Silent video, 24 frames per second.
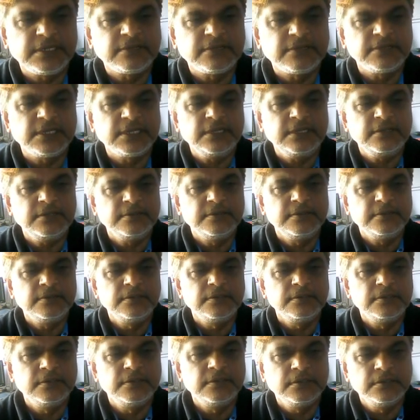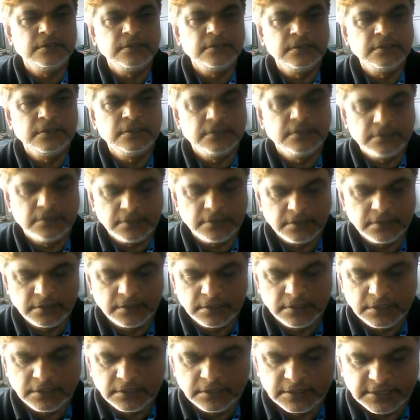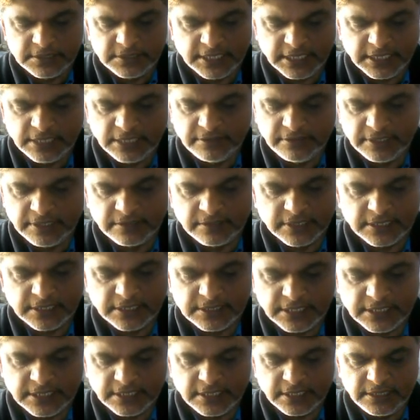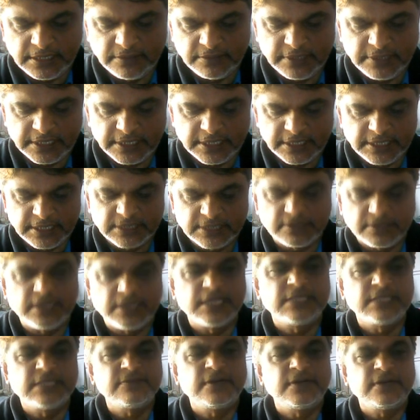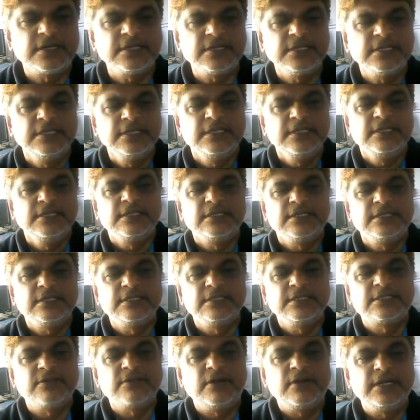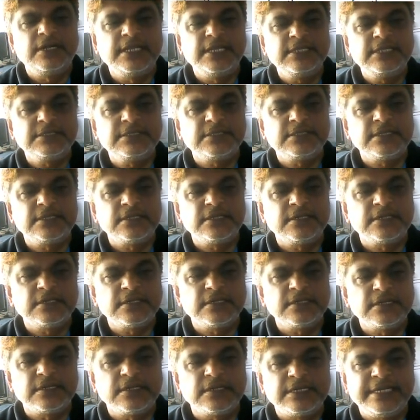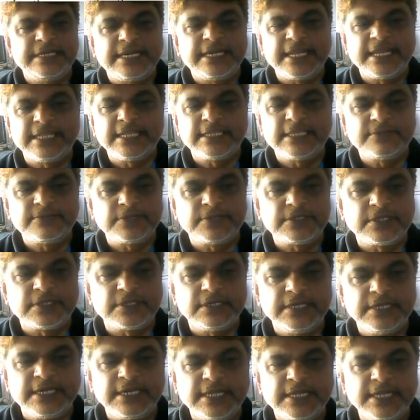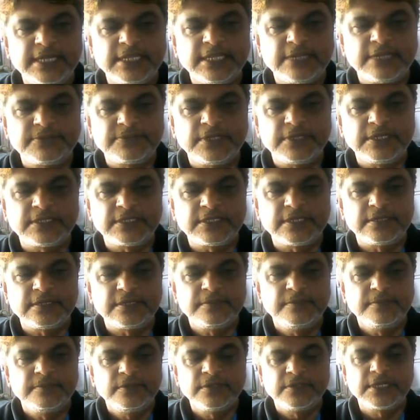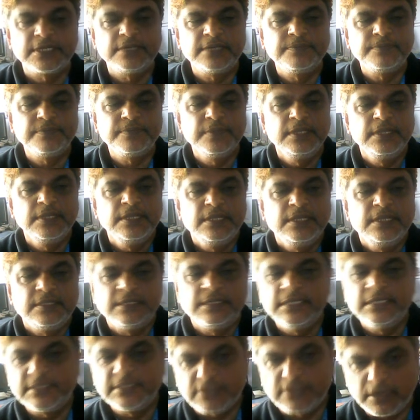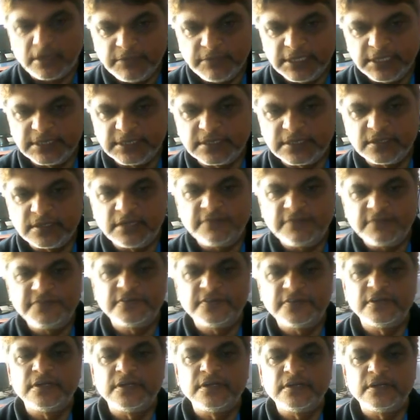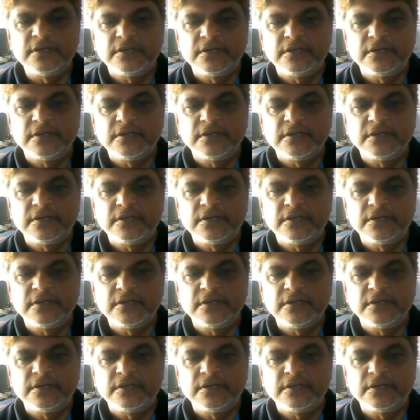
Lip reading: single unit is called as what? Is called as data encapsulation. Okay, that is combination of member data and